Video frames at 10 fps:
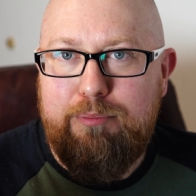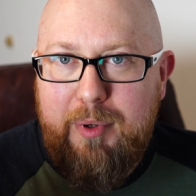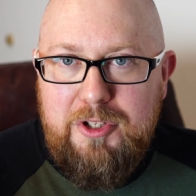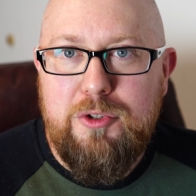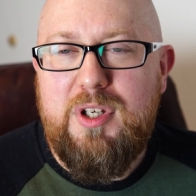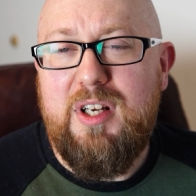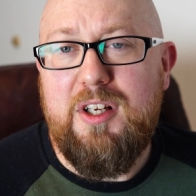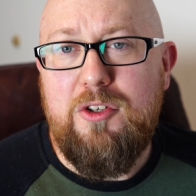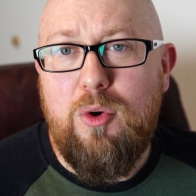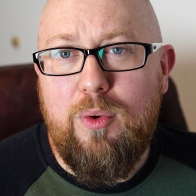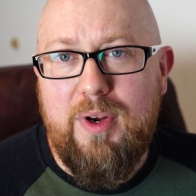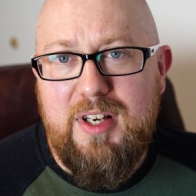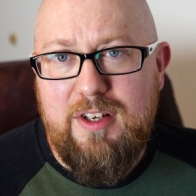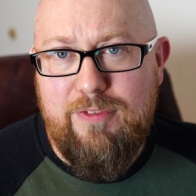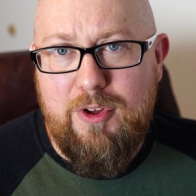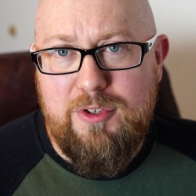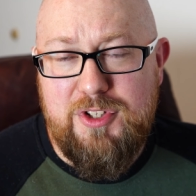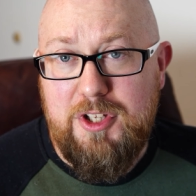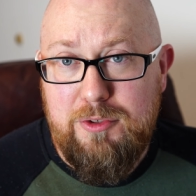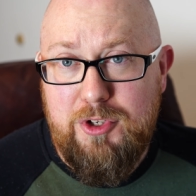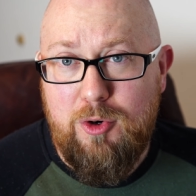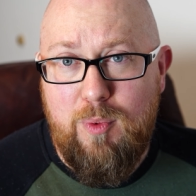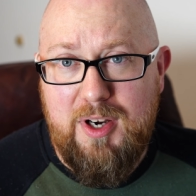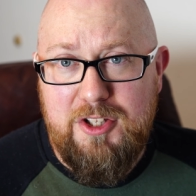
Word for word: But you can ignore any of those that you don't want to